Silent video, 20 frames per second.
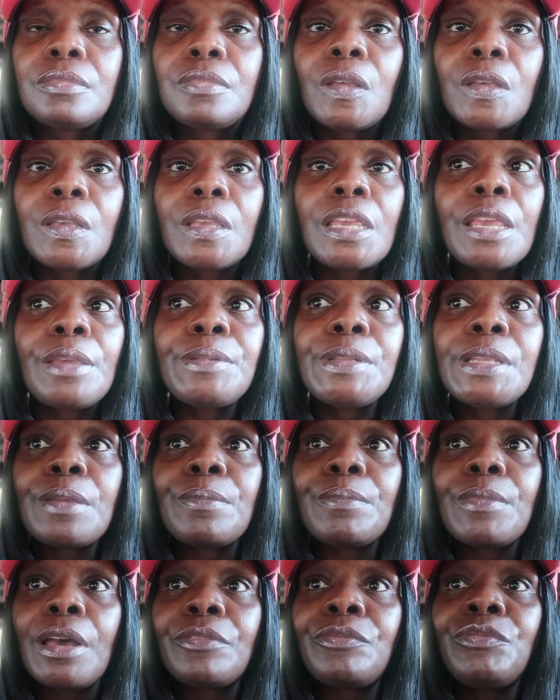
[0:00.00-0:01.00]
I came to
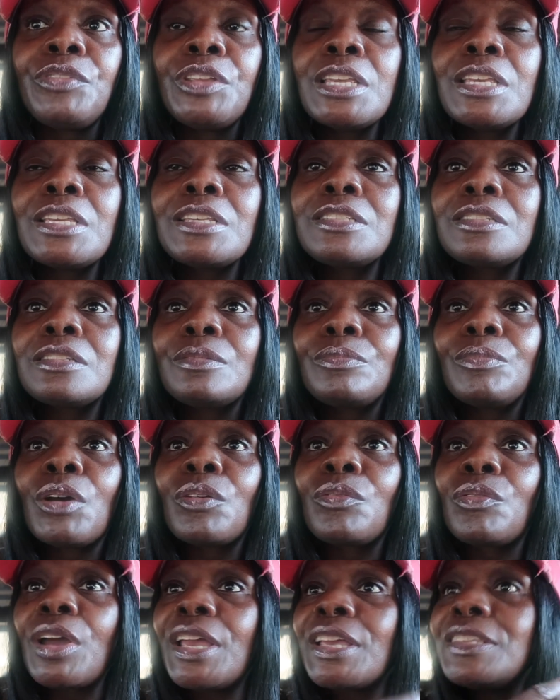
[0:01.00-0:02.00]
get my fish,
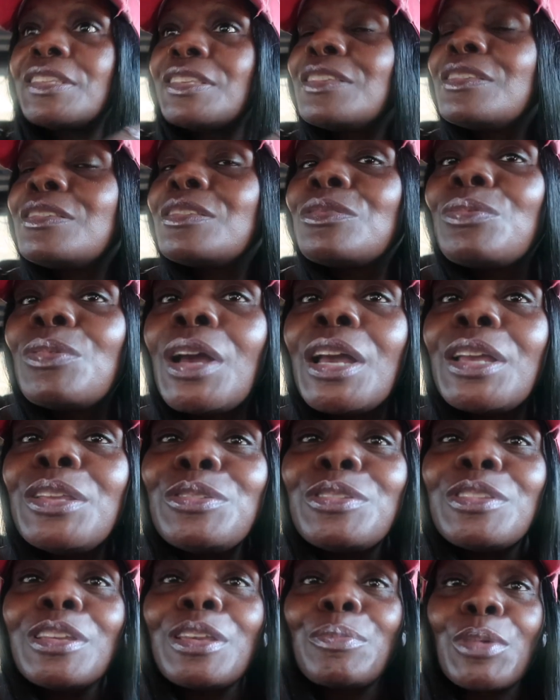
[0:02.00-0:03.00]
my rice. This is where I
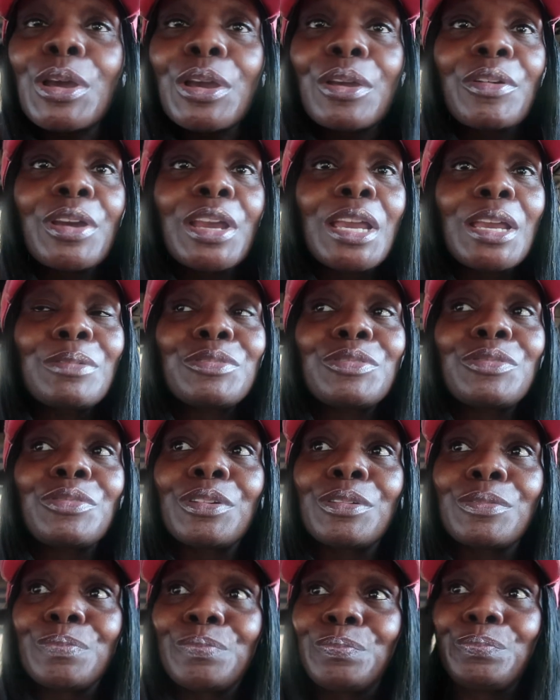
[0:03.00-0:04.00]
used to get my crabs
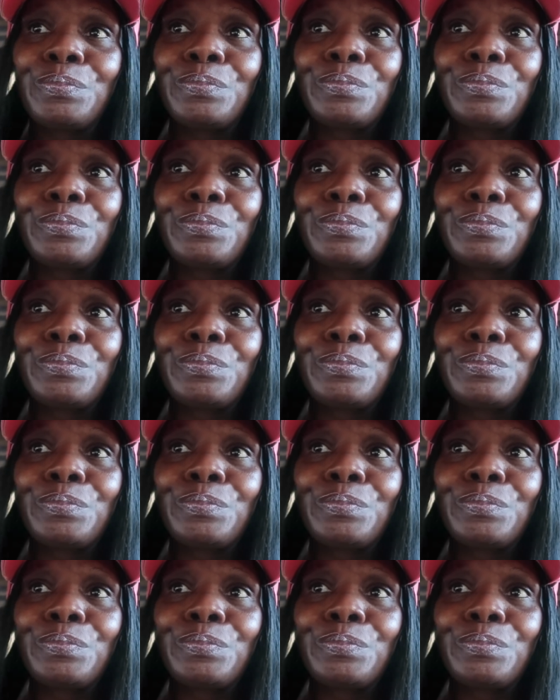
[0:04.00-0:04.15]
from.